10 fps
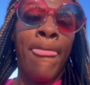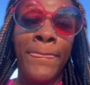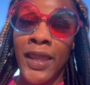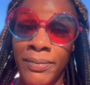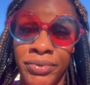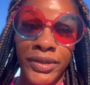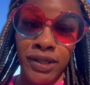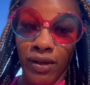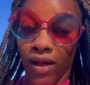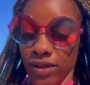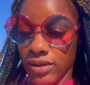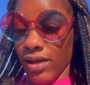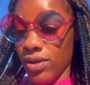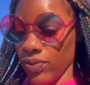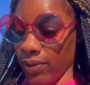I'm bringing y'all
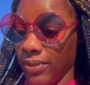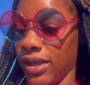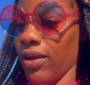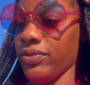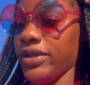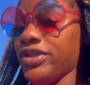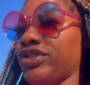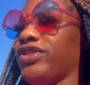along with me on this